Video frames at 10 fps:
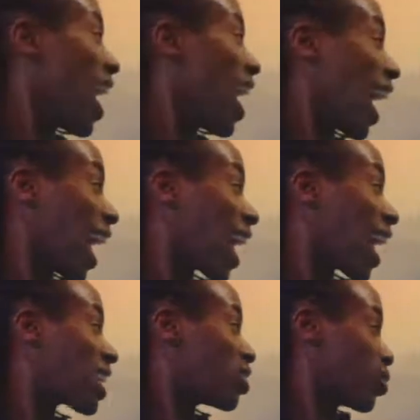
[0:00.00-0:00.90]

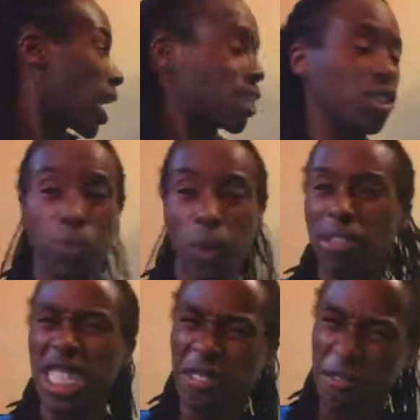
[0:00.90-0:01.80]
A contraction. We have
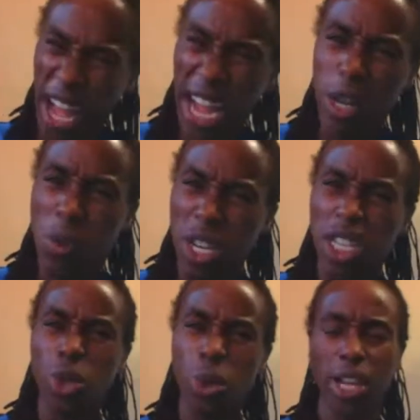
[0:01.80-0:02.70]
to define what a
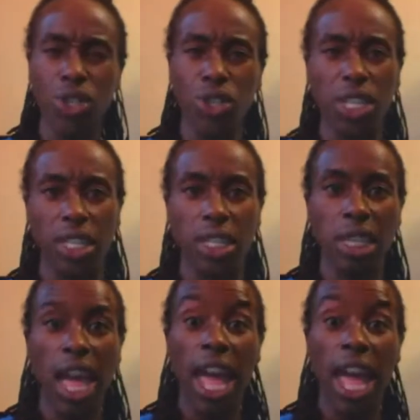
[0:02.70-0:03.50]
contraction is.